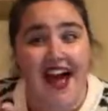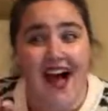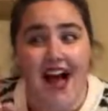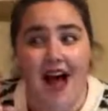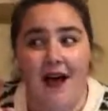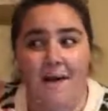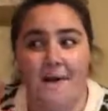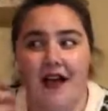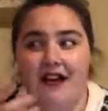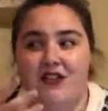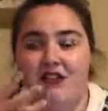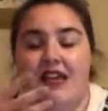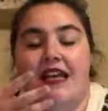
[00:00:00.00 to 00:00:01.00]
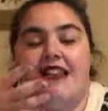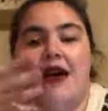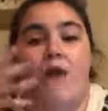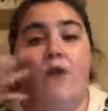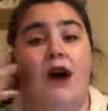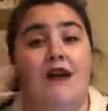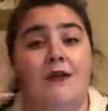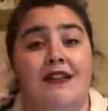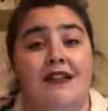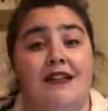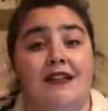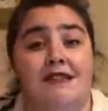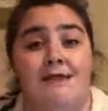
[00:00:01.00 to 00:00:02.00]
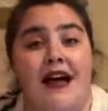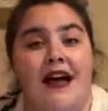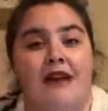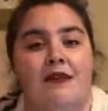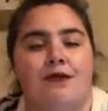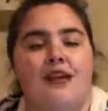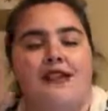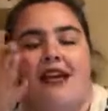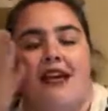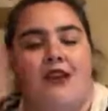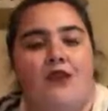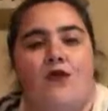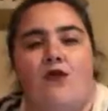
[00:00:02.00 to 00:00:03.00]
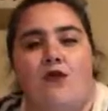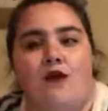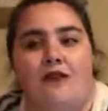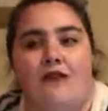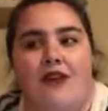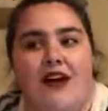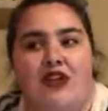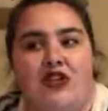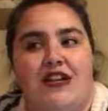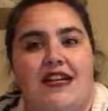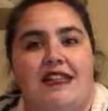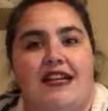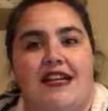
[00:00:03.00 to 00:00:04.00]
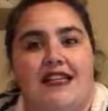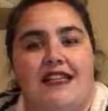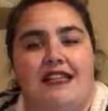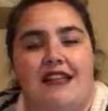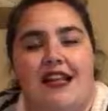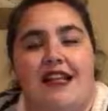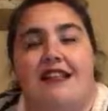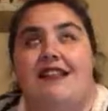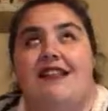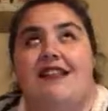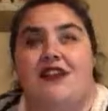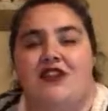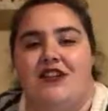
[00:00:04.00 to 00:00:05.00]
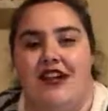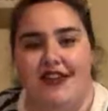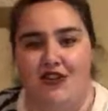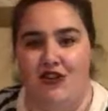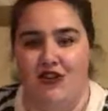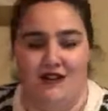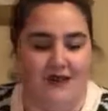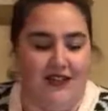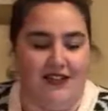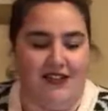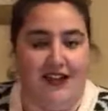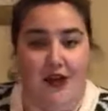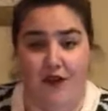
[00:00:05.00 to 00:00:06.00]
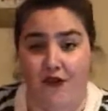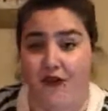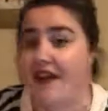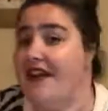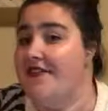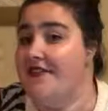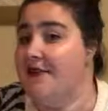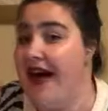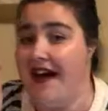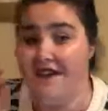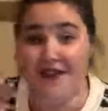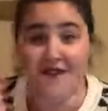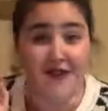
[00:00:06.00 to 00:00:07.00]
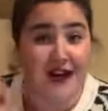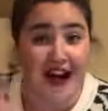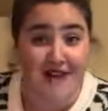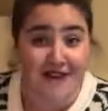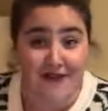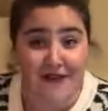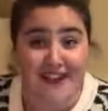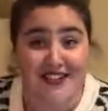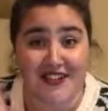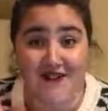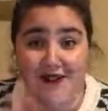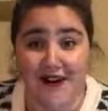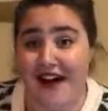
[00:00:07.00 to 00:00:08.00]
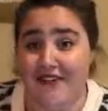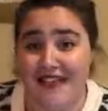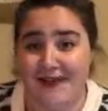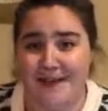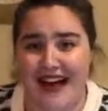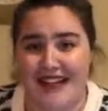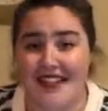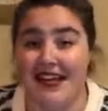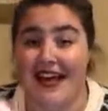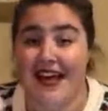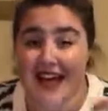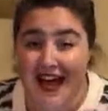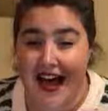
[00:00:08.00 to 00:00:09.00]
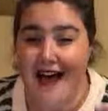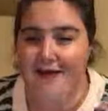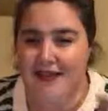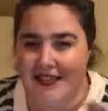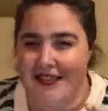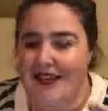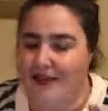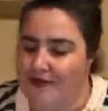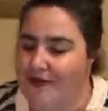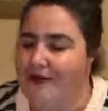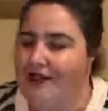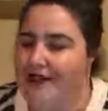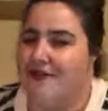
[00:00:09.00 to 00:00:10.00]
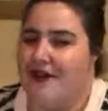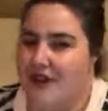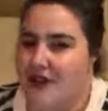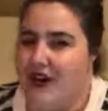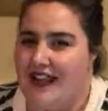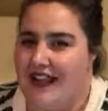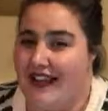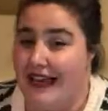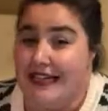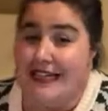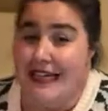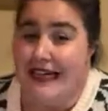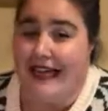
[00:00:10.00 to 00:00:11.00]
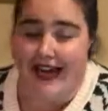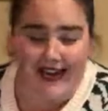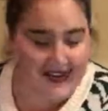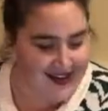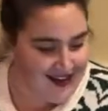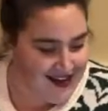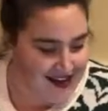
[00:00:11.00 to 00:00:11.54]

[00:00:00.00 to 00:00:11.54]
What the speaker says: And just like that watermelon smell plus like the cool refreshness, it is such a nice treat for yourself. If you have a fridge, if you have this mask, I'm gonna say you're really gonna want to try that like tonight.